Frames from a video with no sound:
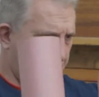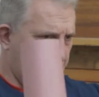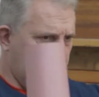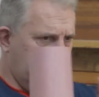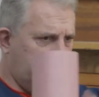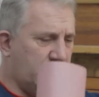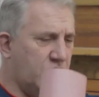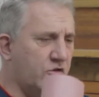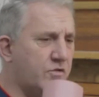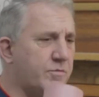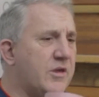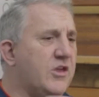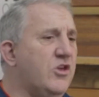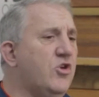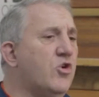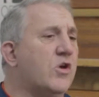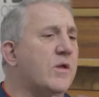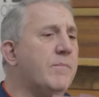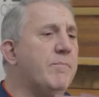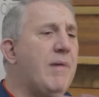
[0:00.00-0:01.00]
Excuse me.
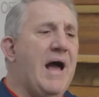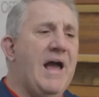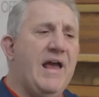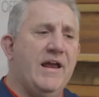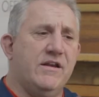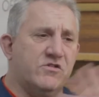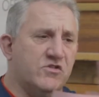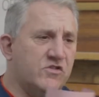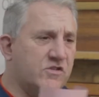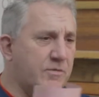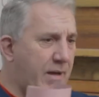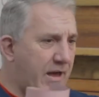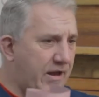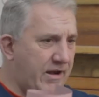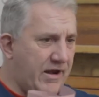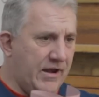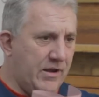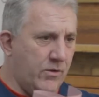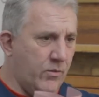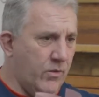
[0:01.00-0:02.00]
You can buy it just
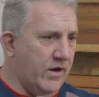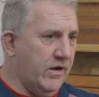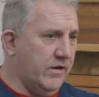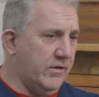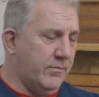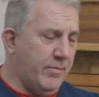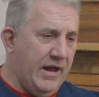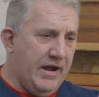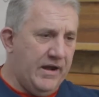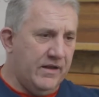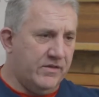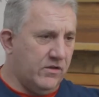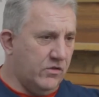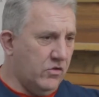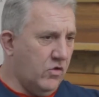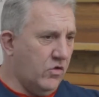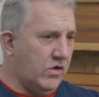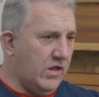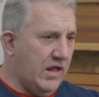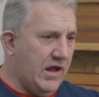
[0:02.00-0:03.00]
about anywhere. You buy it at the
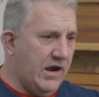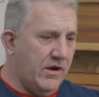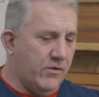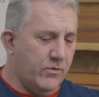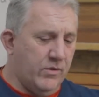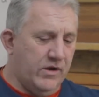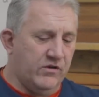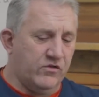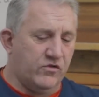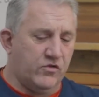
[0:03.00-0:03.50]
local hardware